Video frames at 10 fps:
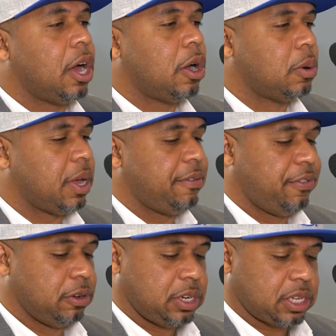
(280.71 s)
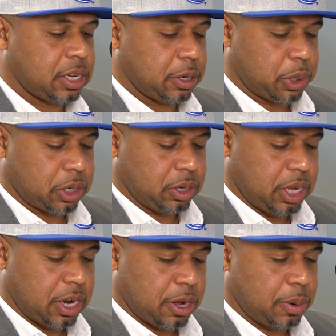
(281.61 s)
Oh, and full disclosure,
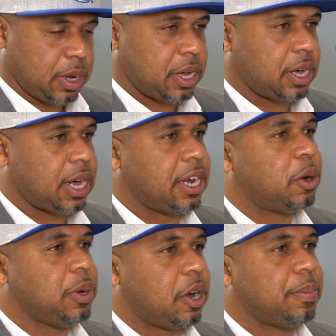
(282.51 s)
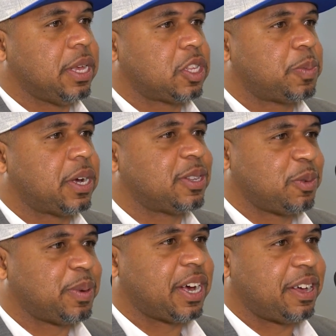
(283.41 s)
I know we are being
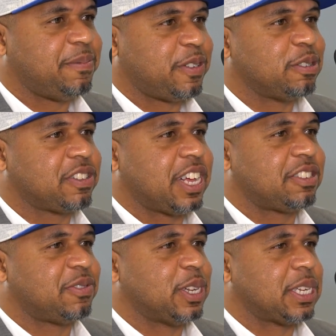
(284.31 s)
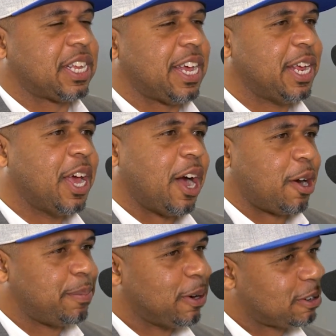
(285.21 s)
sponsored by First Class Real Estate.
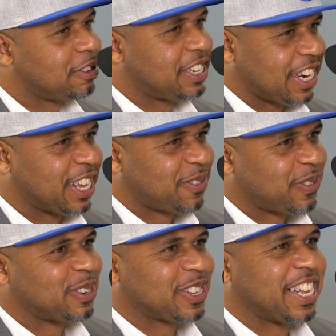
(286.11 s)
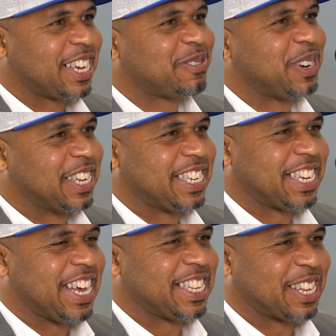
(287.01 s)
Our brokerage is First Class Real
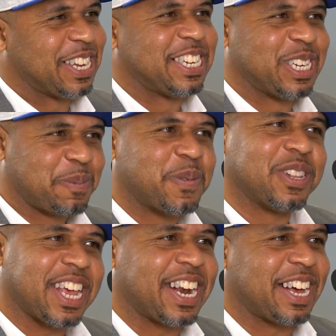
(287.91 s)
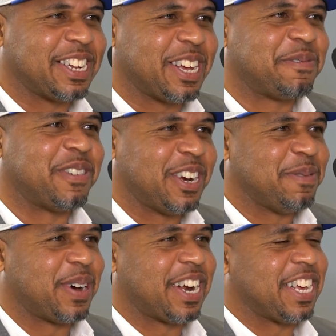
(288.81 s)
Estate, so let's just put that out there for
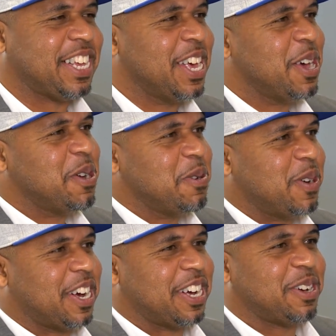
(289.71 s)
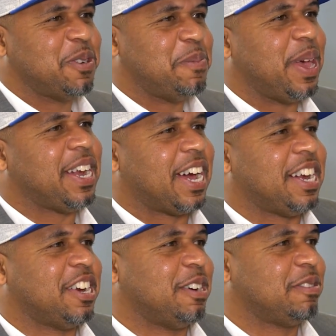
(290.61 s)
anybody who may not
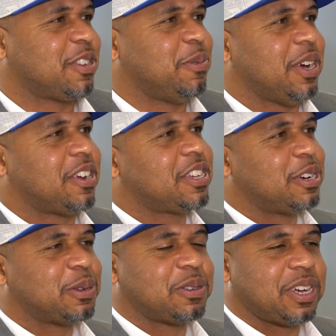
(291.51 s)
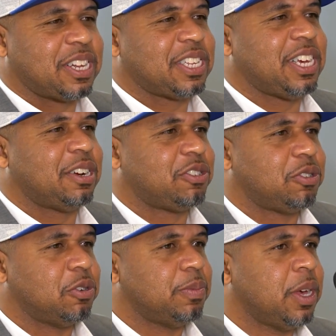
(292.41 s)
know. So we are the Coastal Concierge
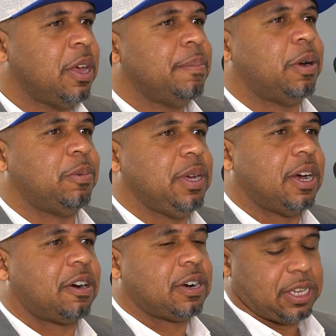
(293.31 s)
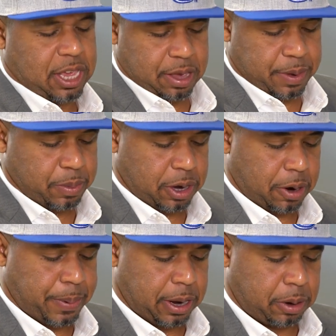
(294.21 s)
Group, but we are a team and we are
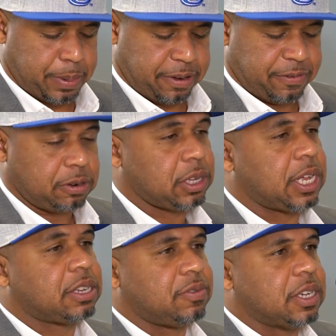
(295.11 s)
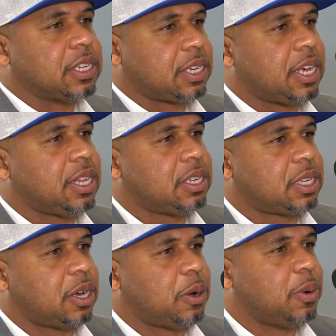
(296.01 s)
powered by First Class Real Estate.
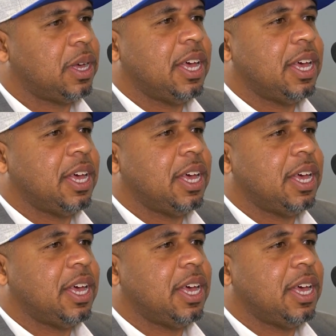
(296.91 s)
So